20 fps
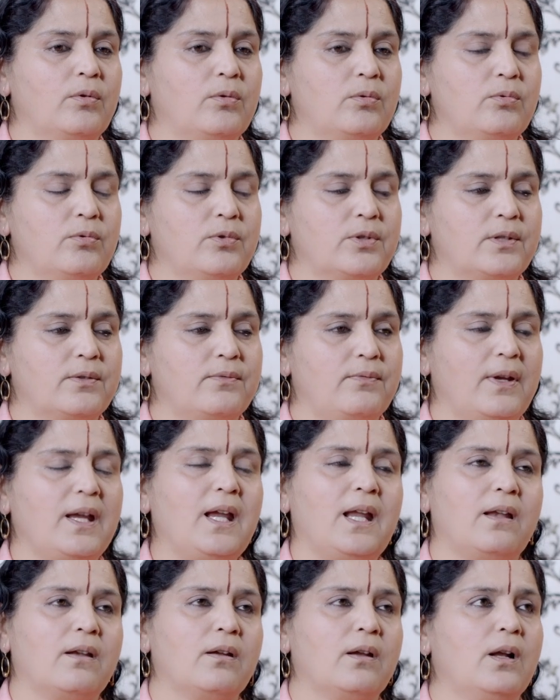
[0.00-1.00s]
Guru's
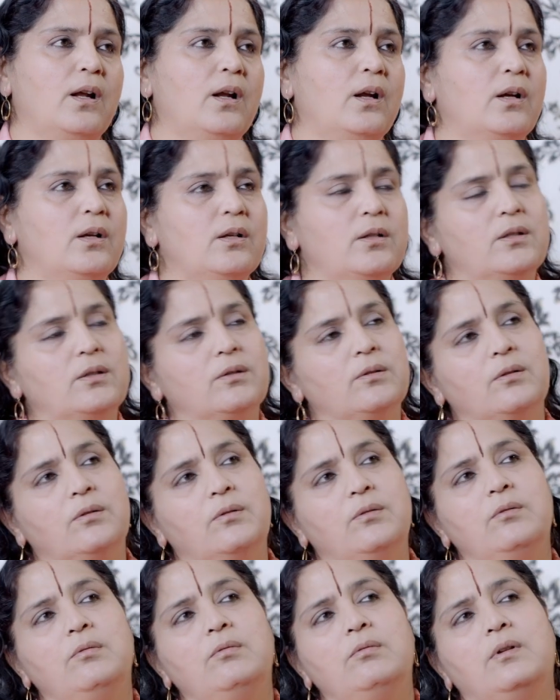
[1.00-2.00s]
feet. So
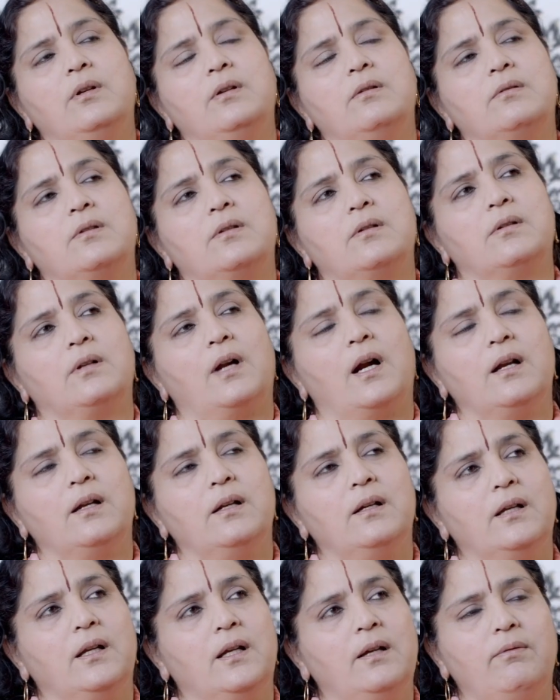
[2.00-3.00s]
Guru
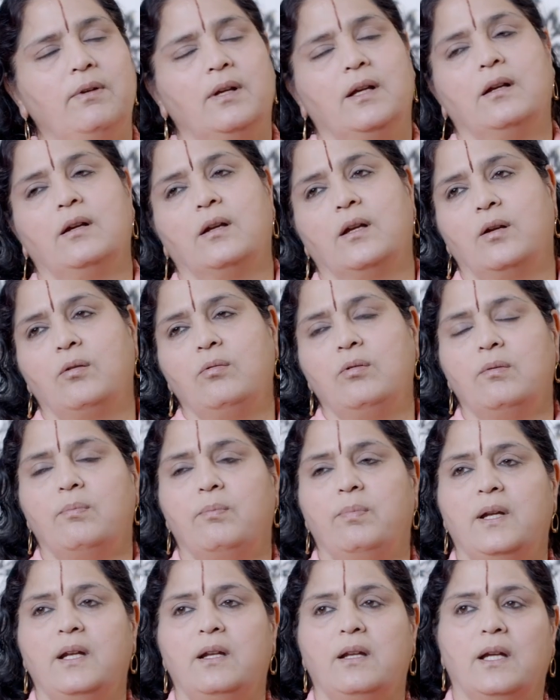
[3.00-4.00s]
started giving a
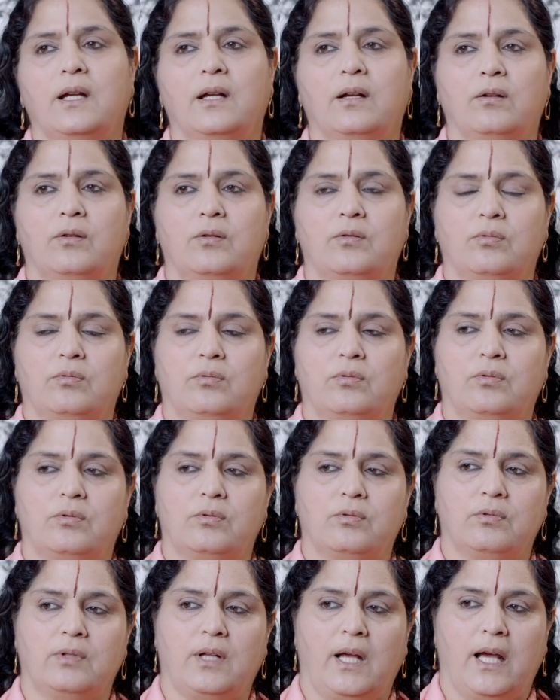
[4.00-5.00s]
good beating to
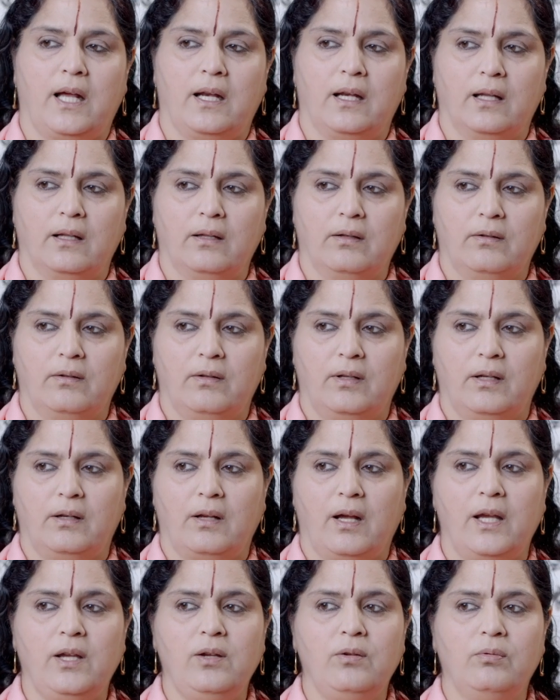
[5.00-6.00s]
Dayanand,
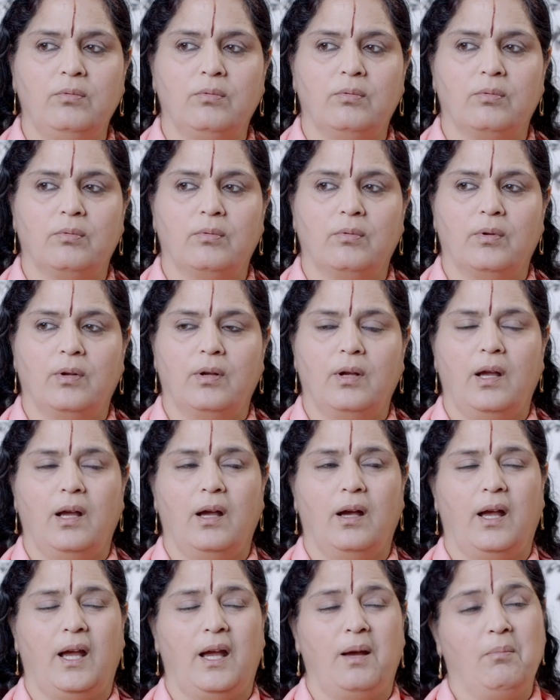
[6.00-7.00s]
that
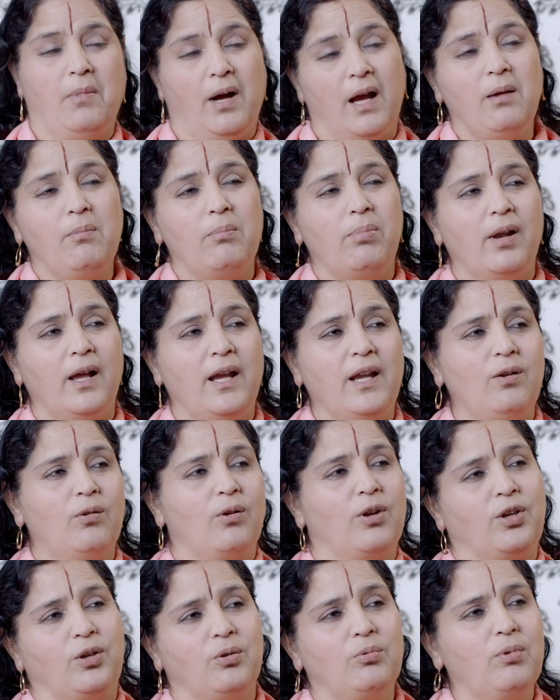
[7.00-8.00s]
am I blind
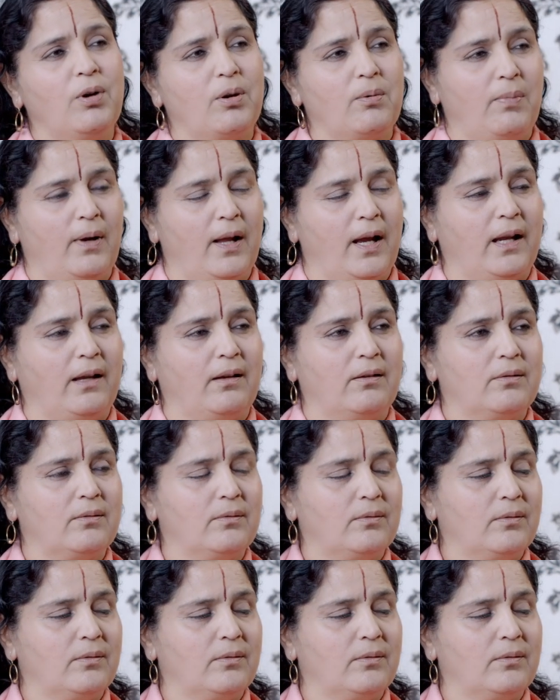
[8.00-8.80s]
or you are blind?